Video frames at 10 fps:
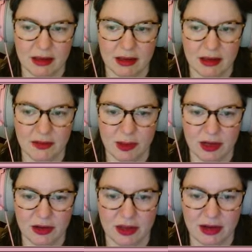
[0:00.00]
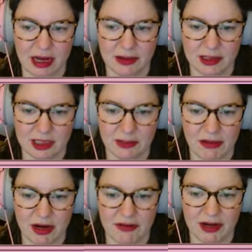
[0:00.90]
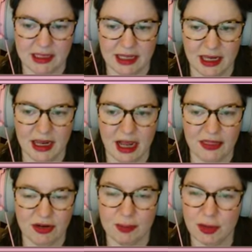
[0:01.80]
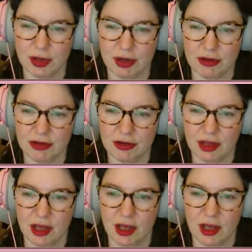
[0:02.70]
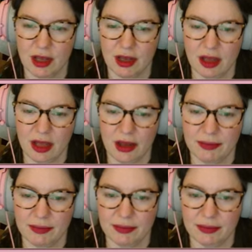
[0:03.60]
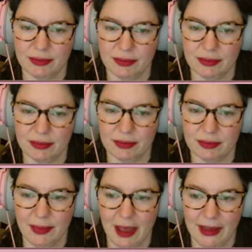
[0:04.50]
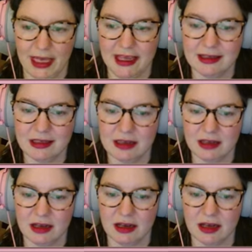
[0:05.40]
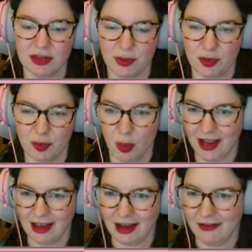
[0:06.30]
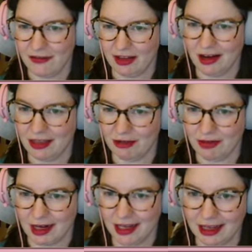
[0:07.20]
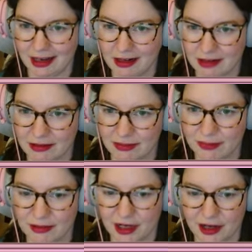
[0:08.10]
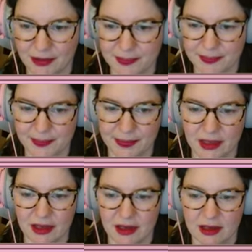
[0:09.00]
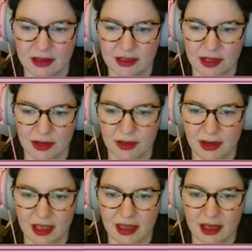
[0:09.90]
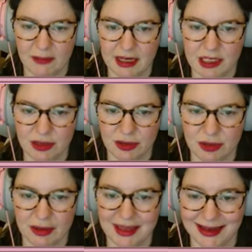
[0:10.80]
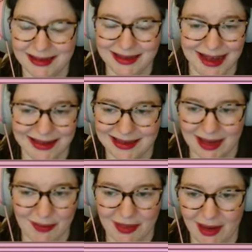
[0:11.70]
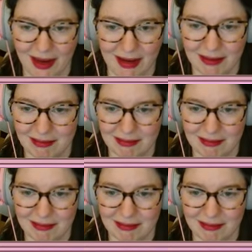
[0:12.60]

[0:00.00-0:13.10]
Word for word: If we look at their houses, Merry and Felicity, and they're both Peppies. They're both white. I feel like they're related, you know. So I think I might do the exact same thing.